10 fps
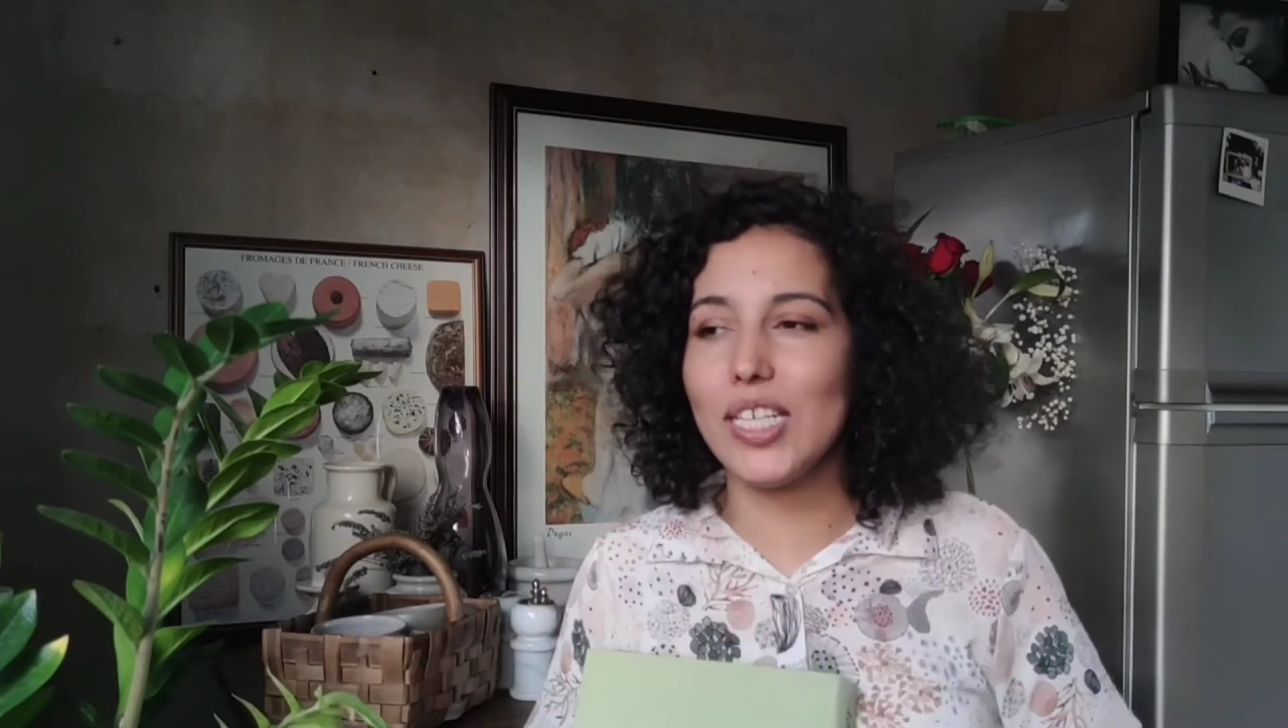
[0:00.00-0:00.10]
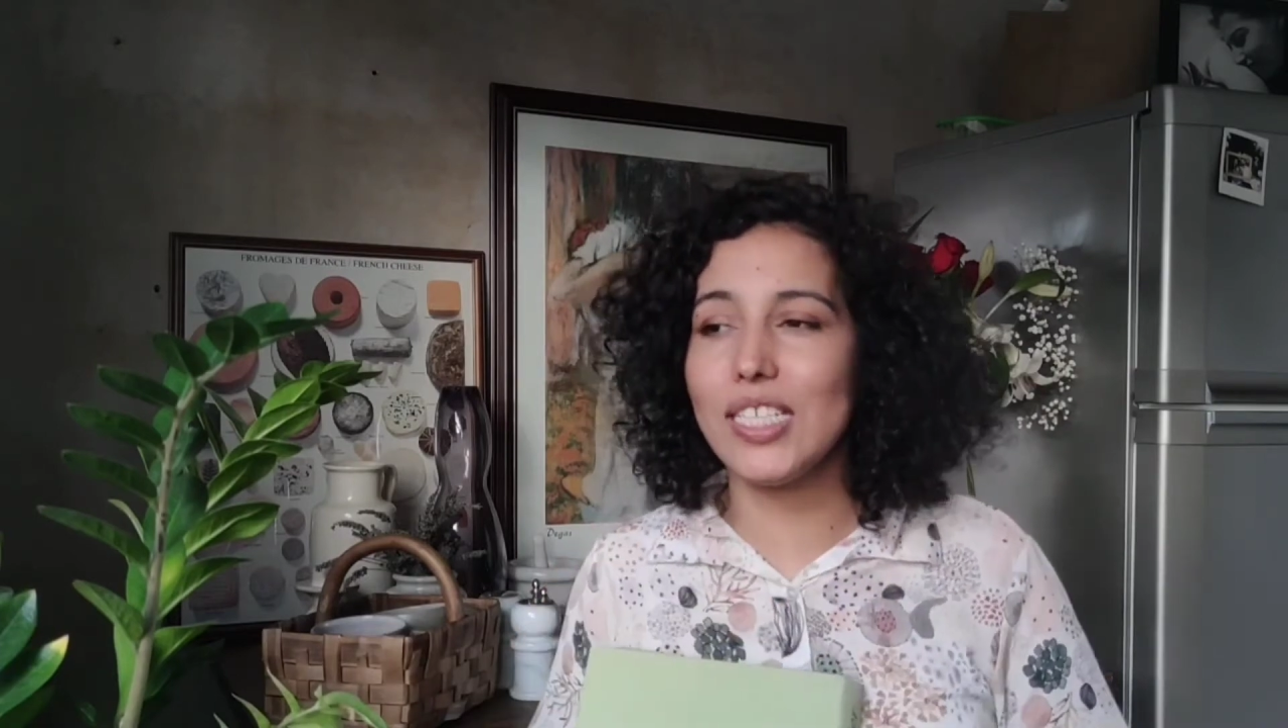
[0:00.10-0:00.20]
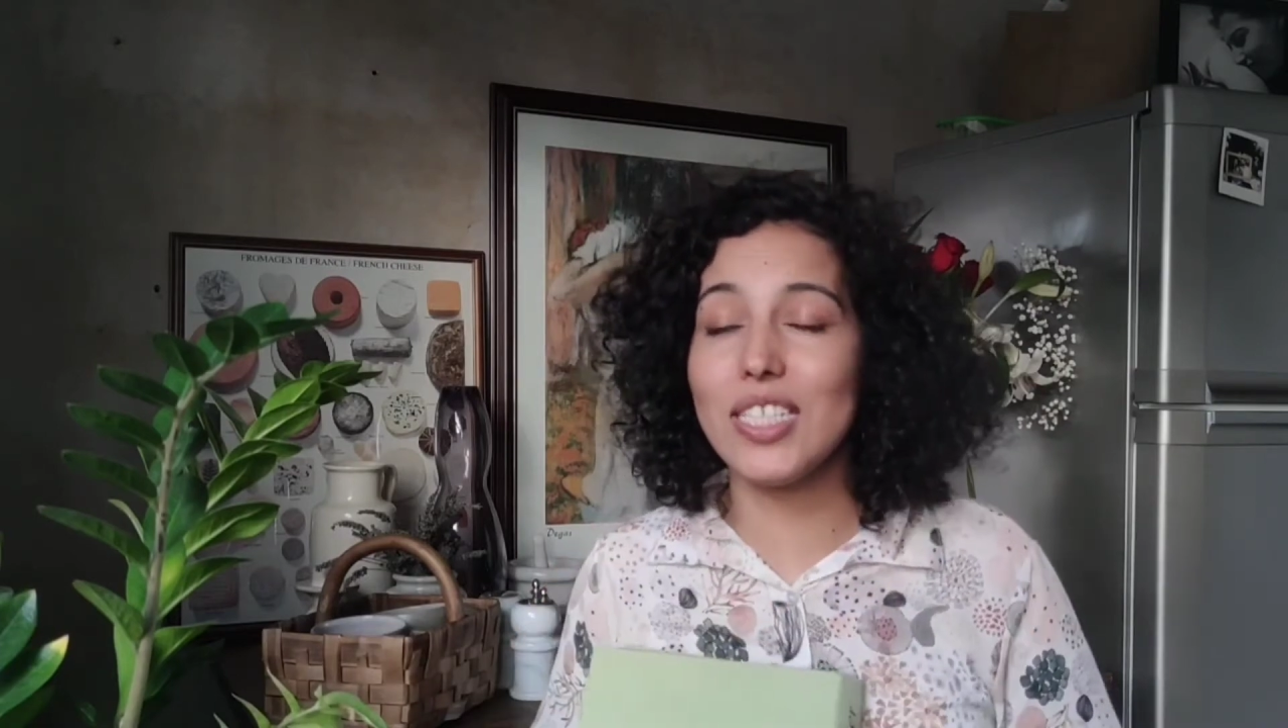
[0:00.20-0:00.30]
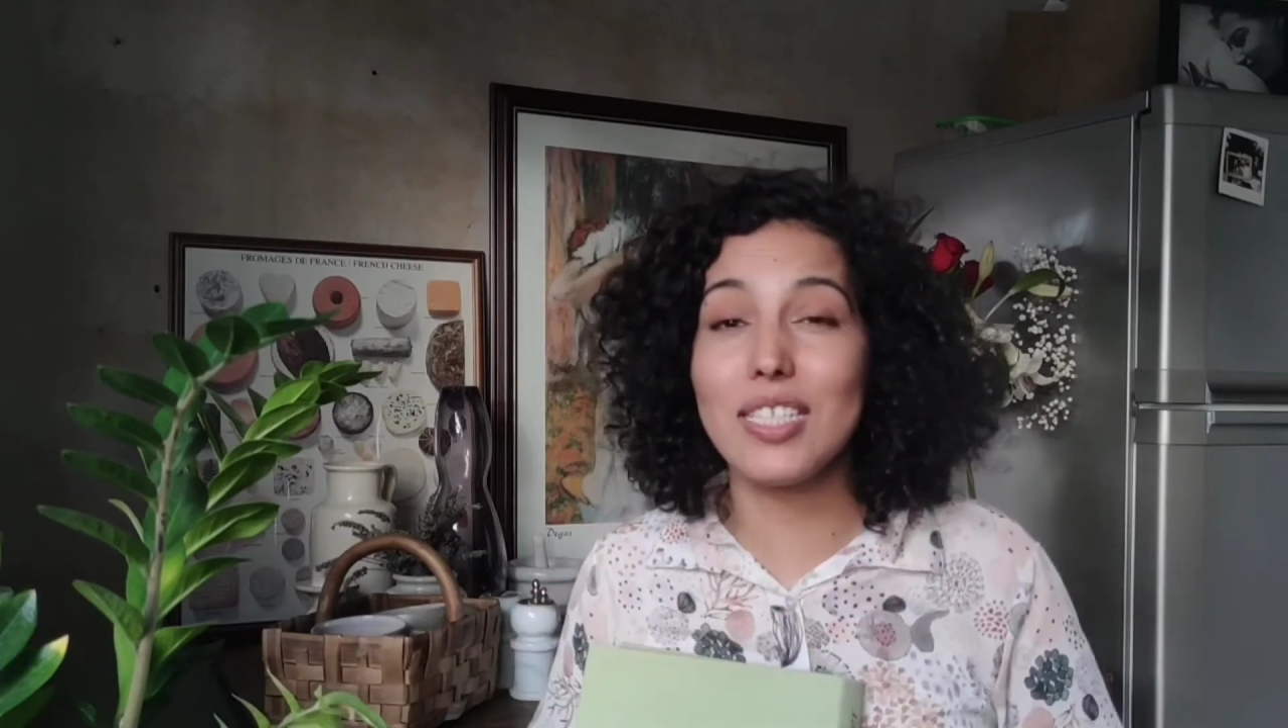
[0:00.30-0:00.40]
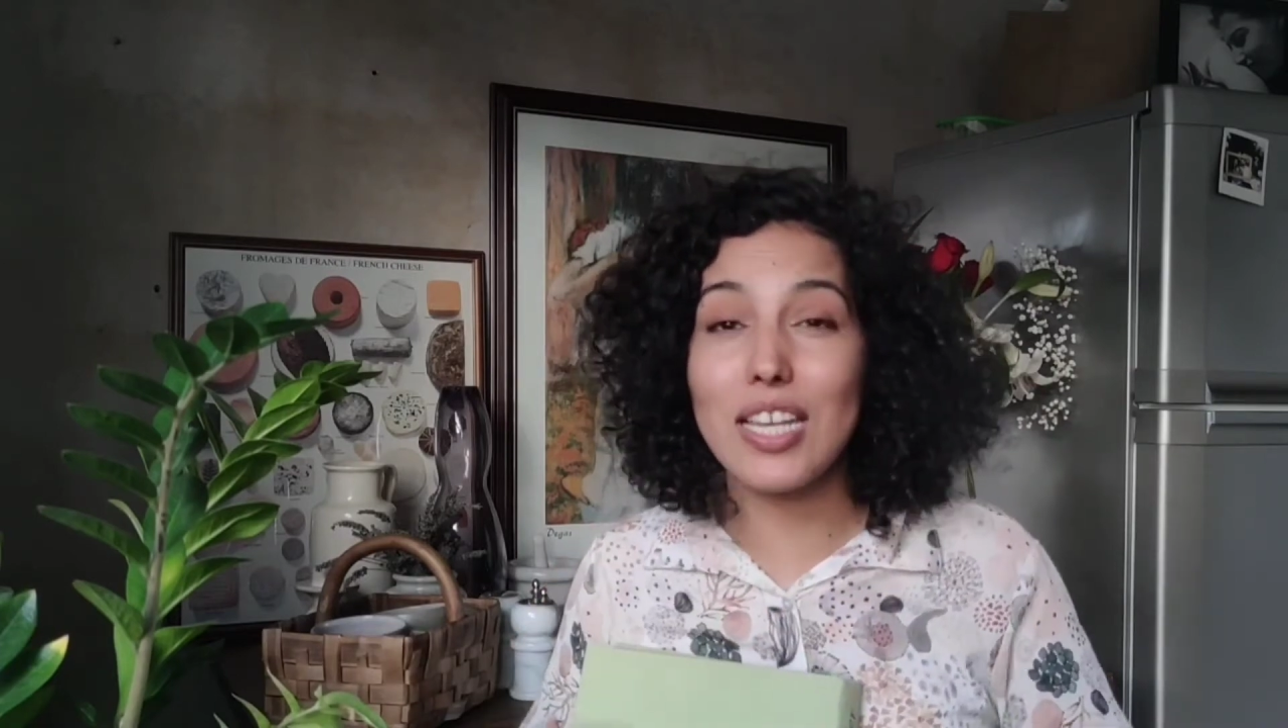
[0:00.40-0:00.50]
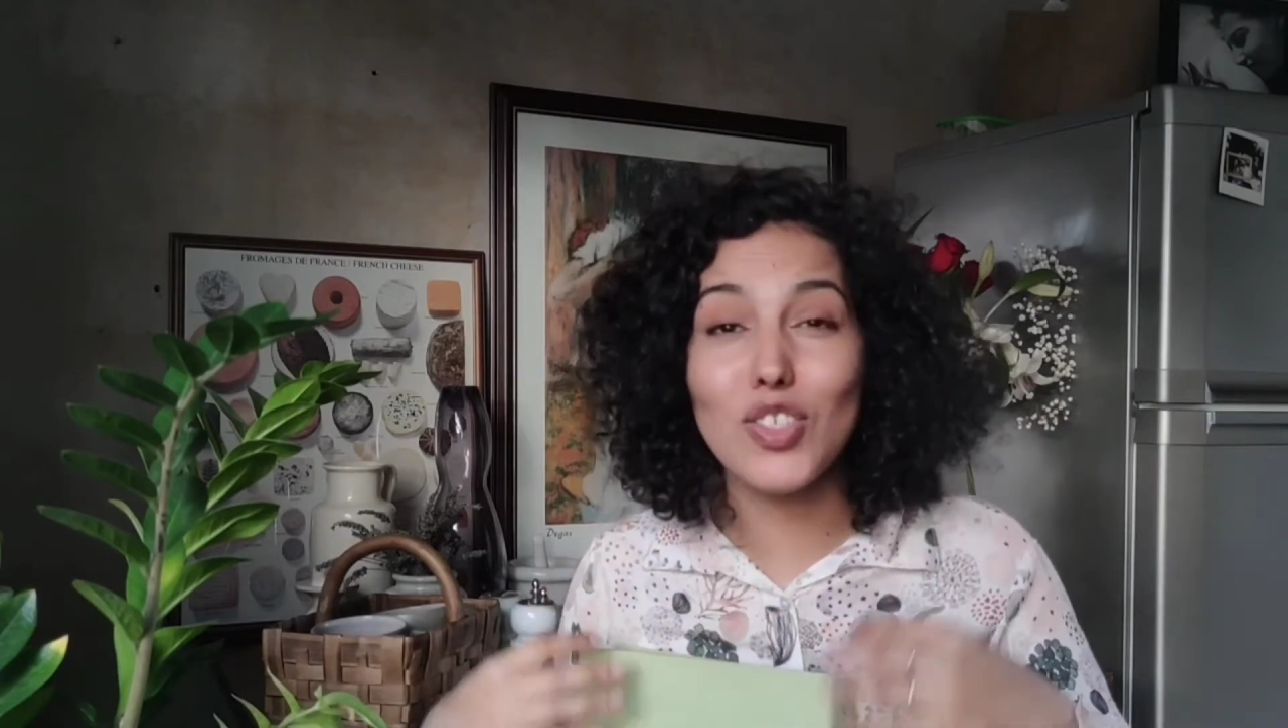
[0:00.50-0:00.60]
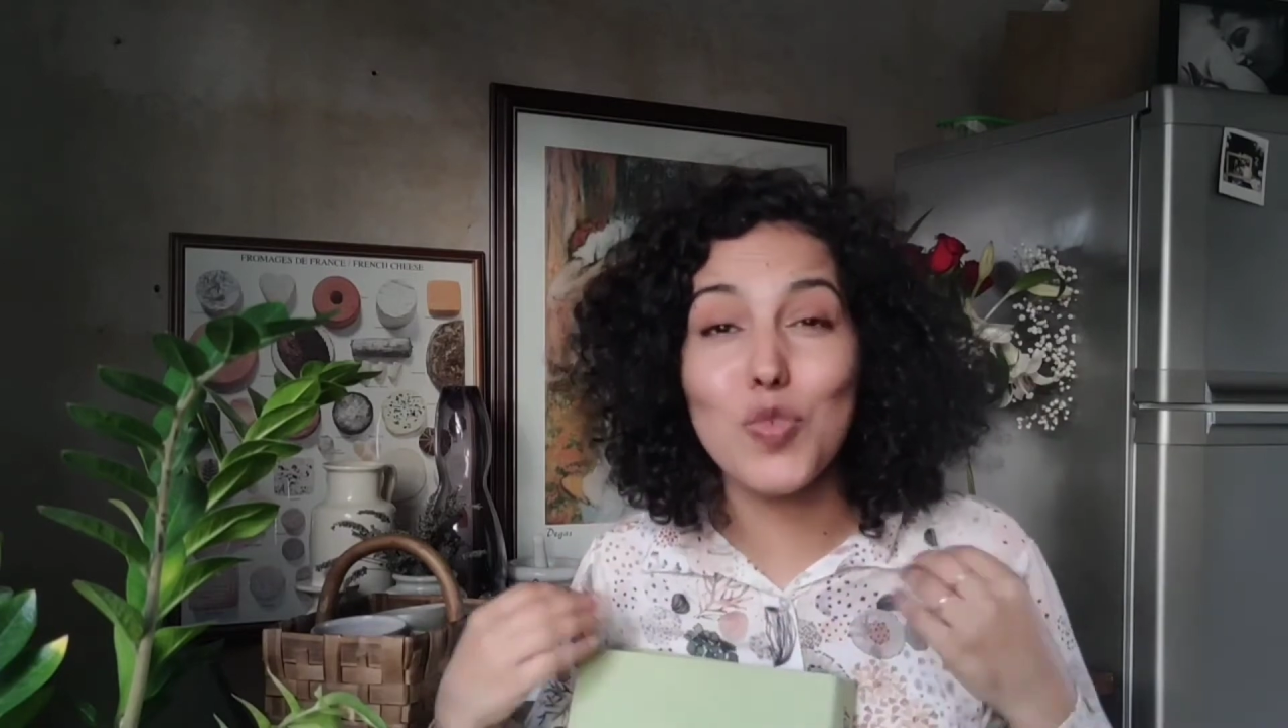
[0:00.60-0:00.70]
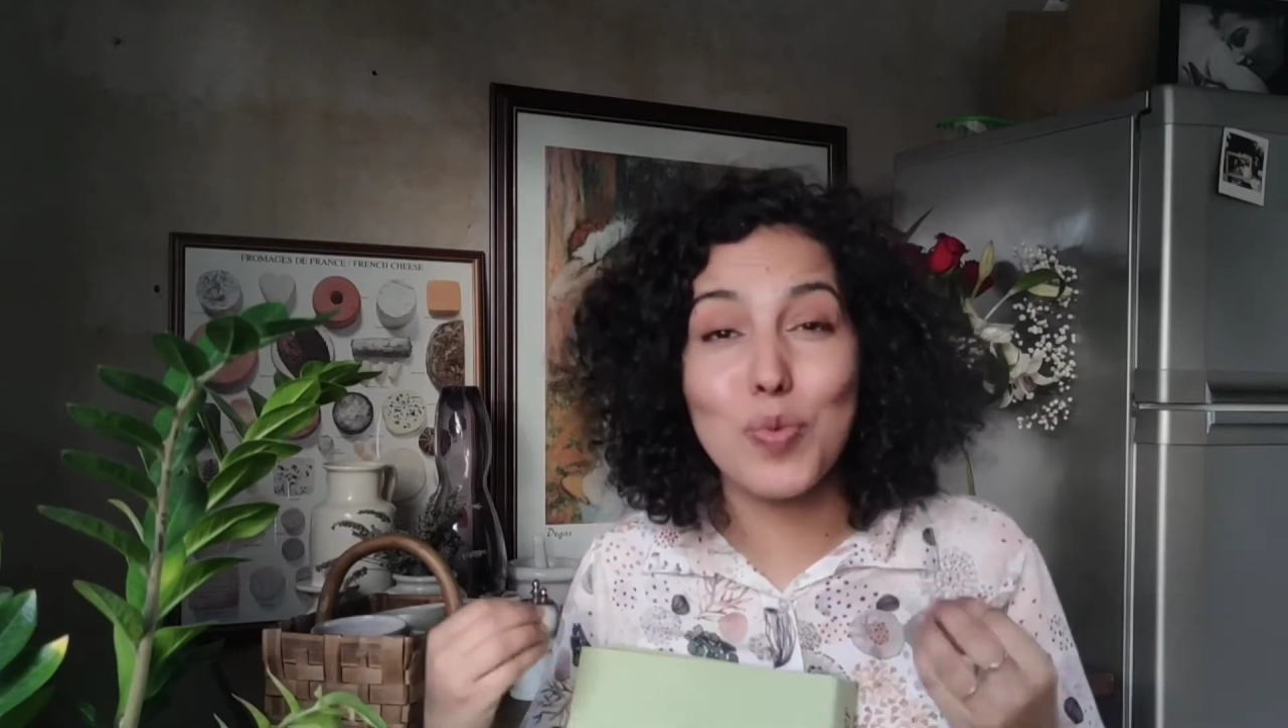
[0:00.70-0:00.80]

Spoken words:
and just